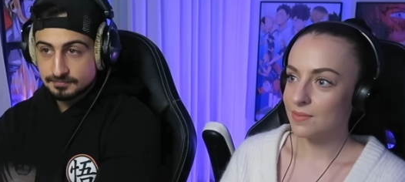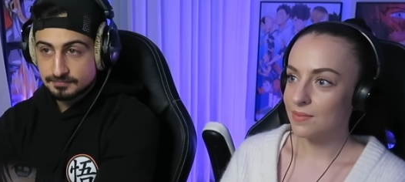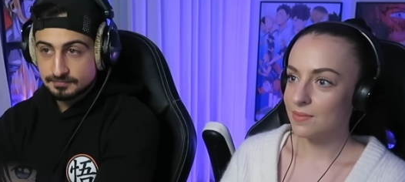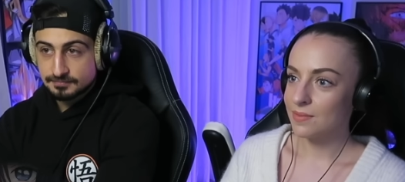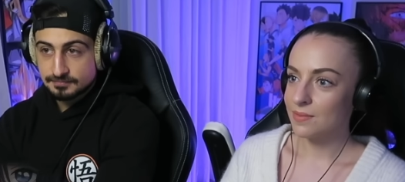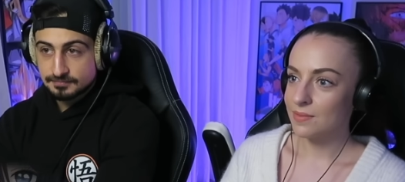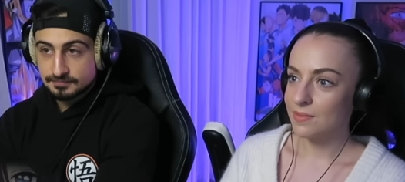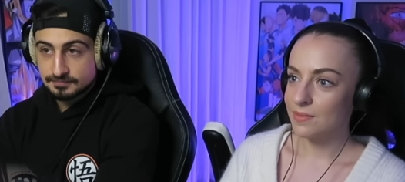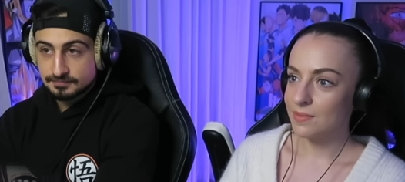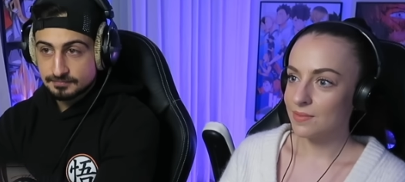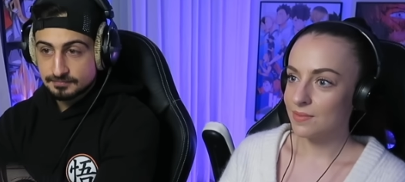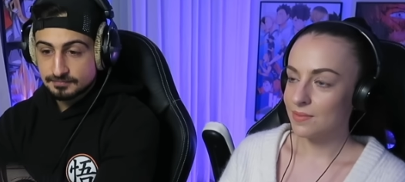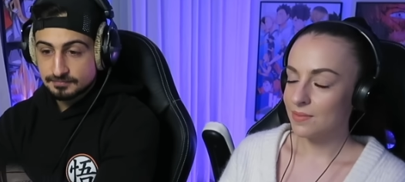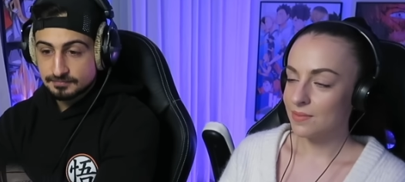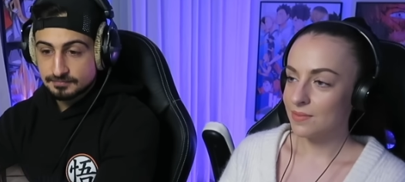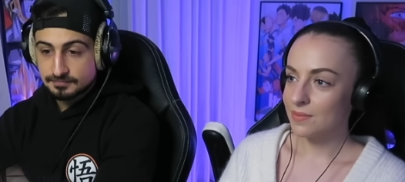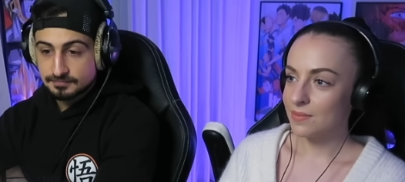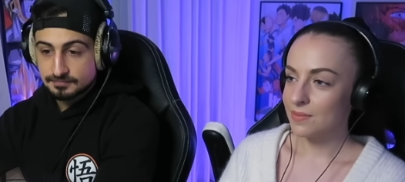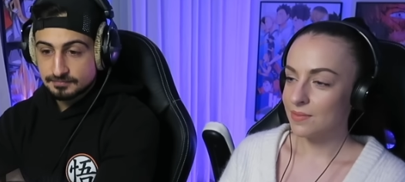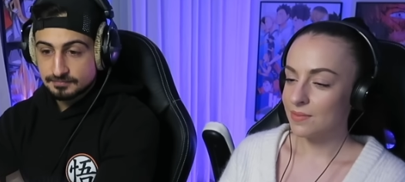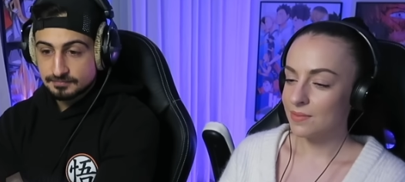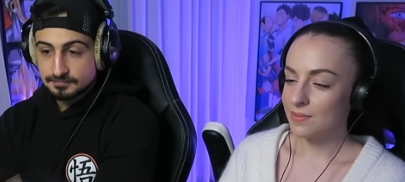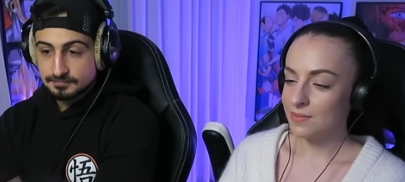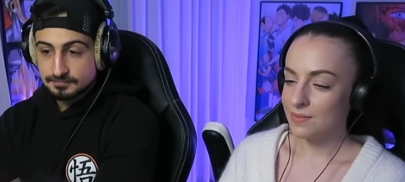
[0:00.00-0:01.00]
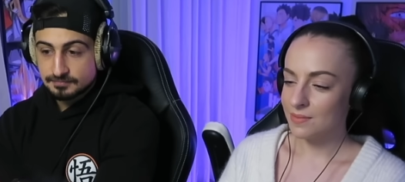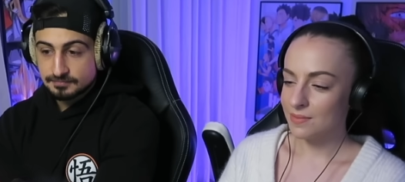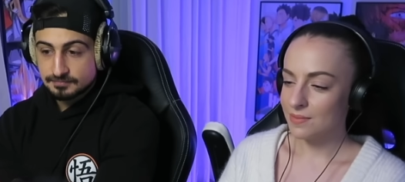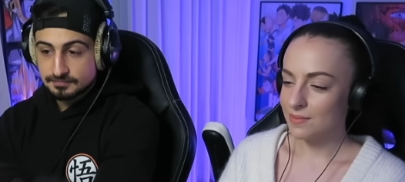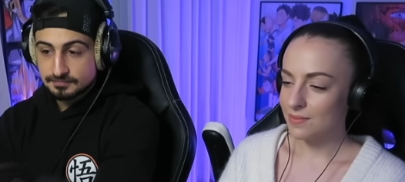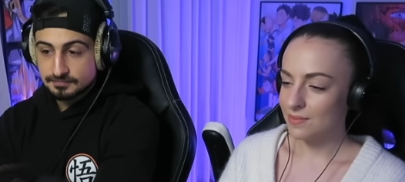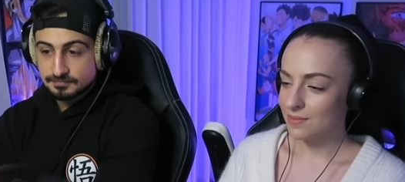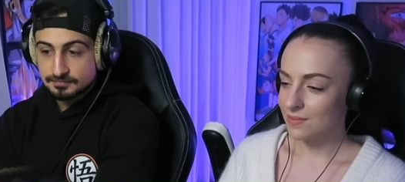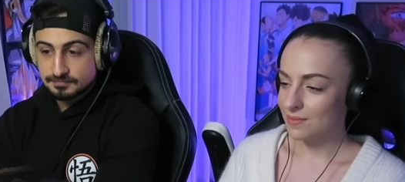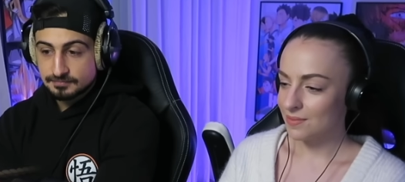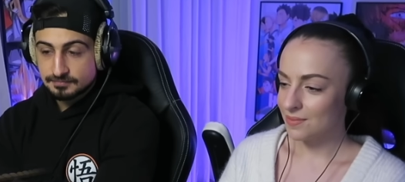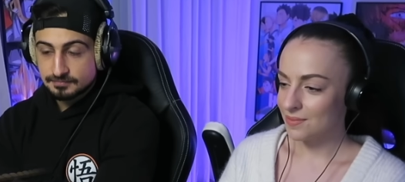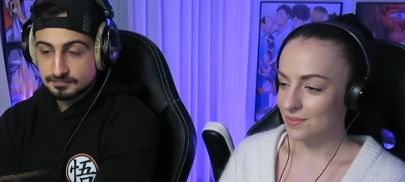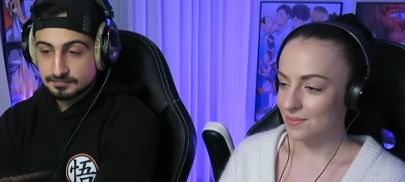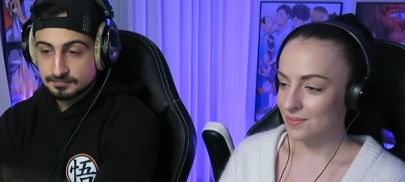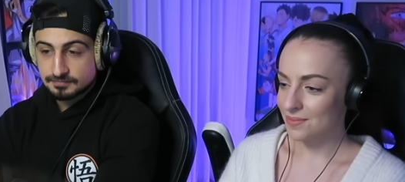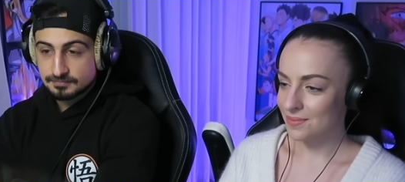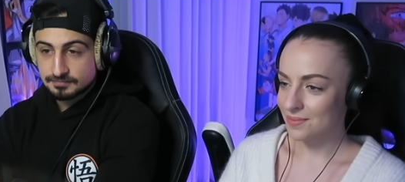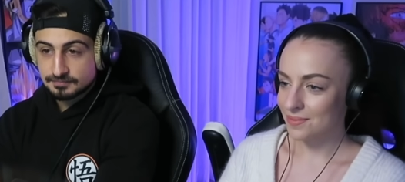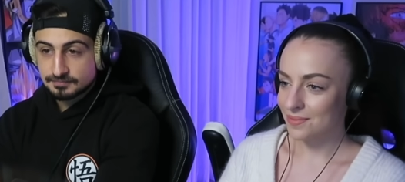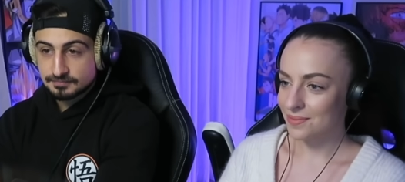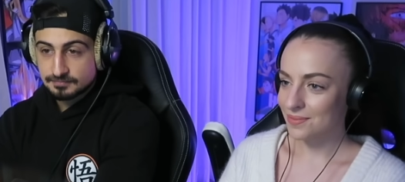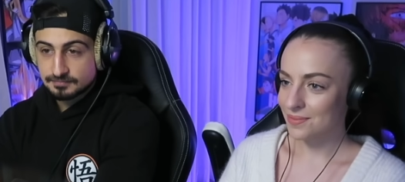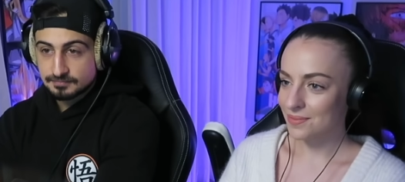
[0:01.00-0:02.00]

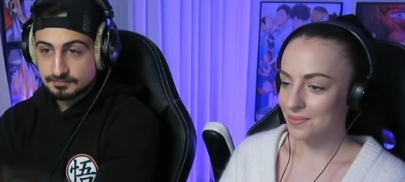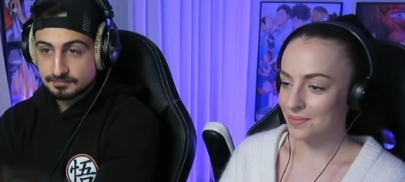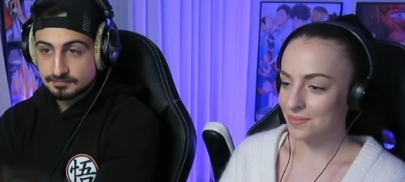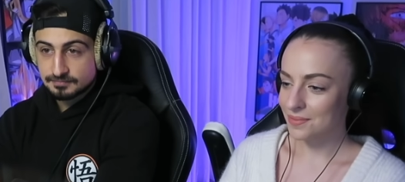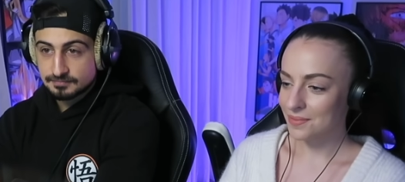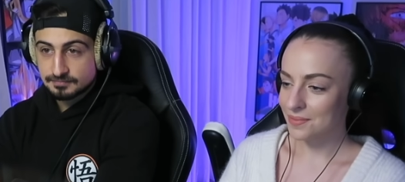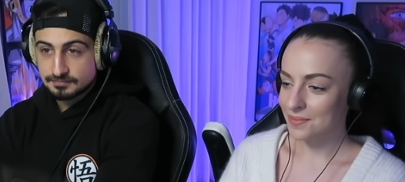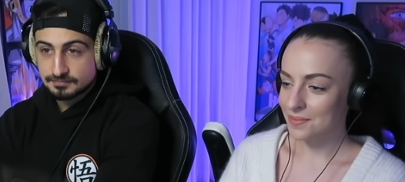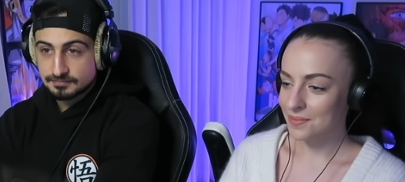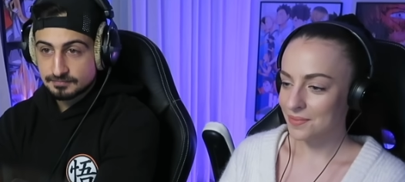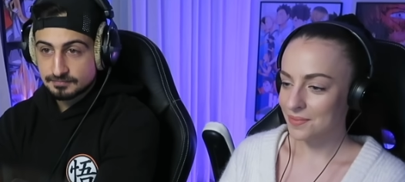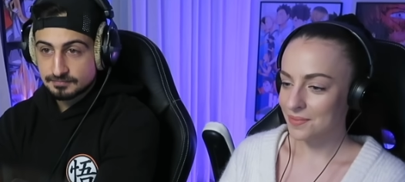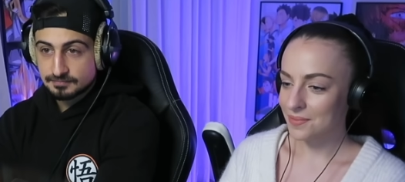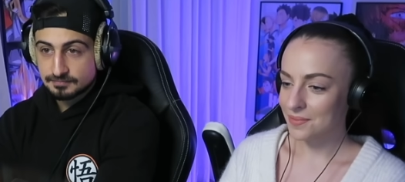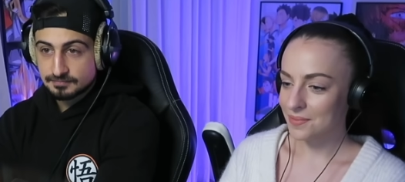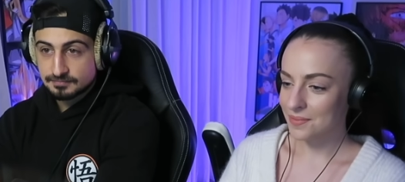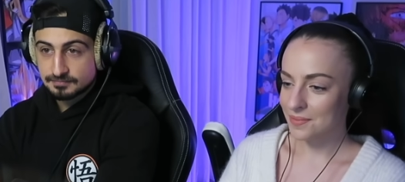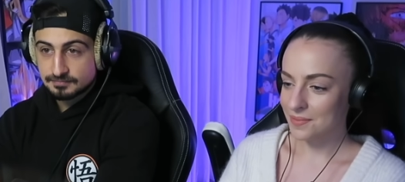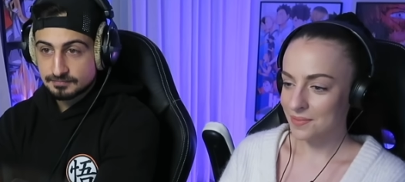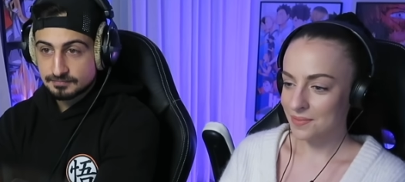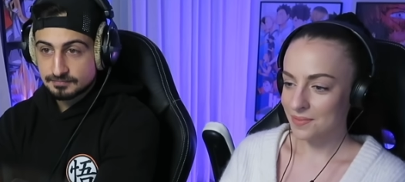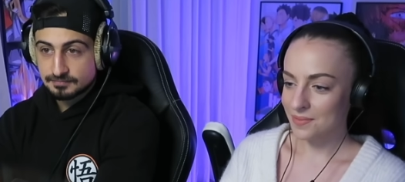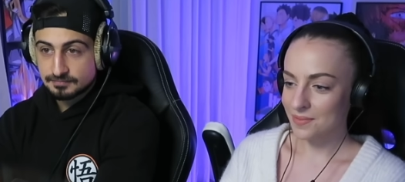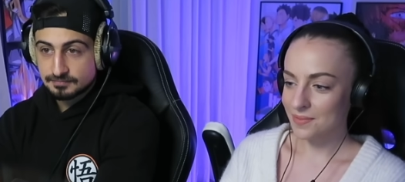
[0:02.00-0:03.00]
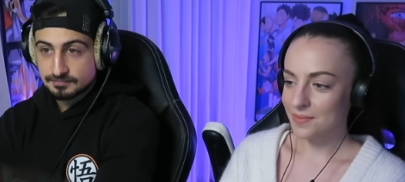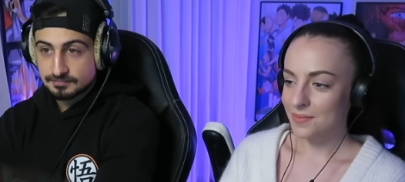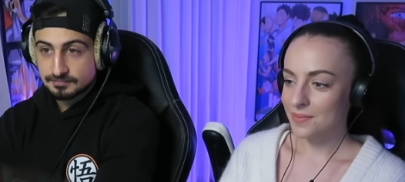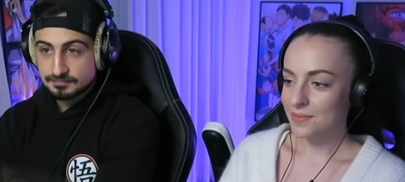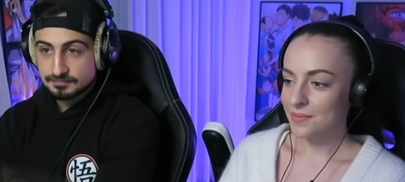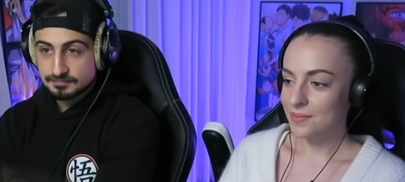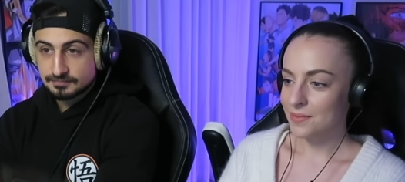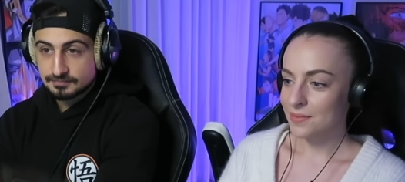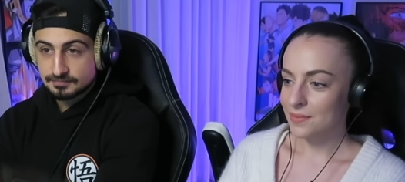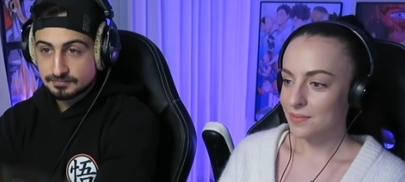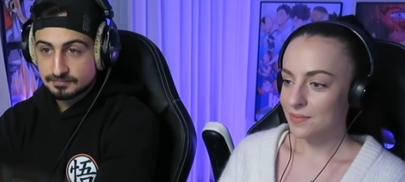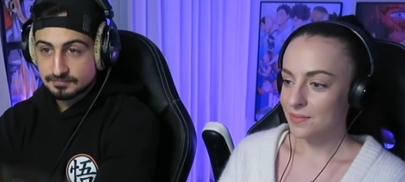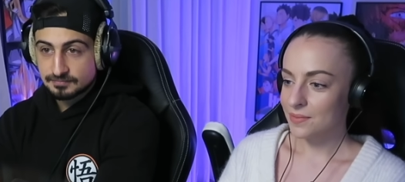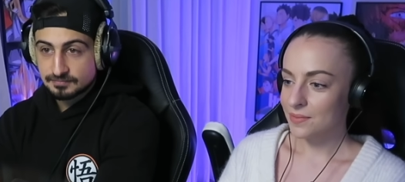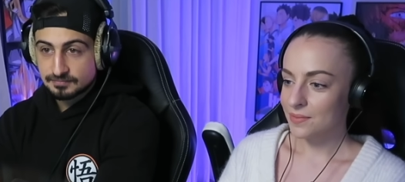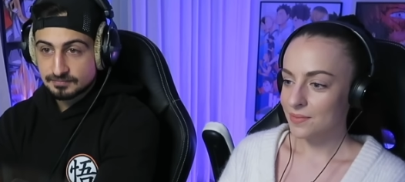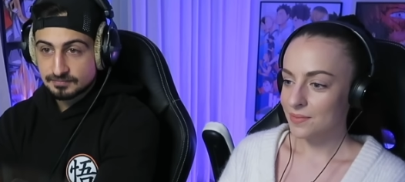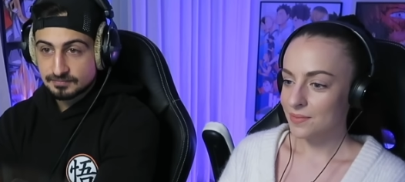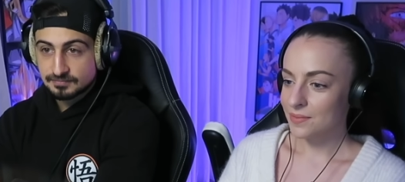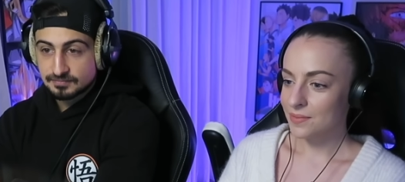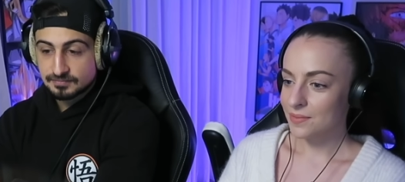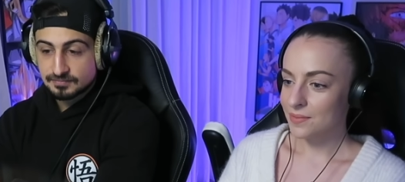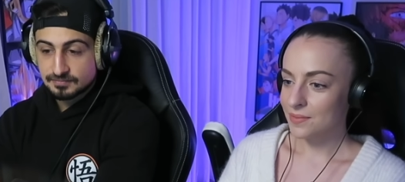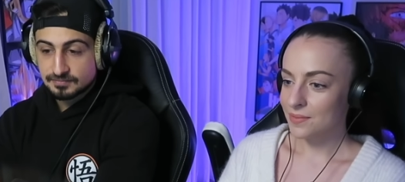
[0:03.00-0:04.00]

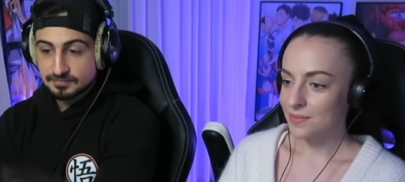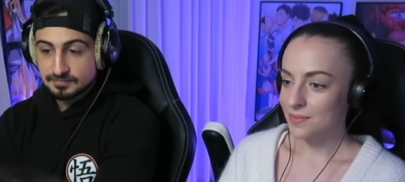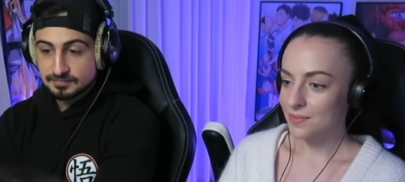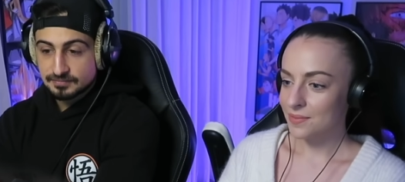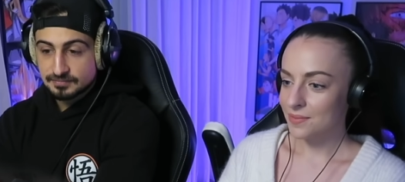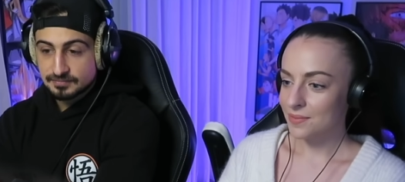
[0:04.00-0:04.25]
No one is speaking in this clip.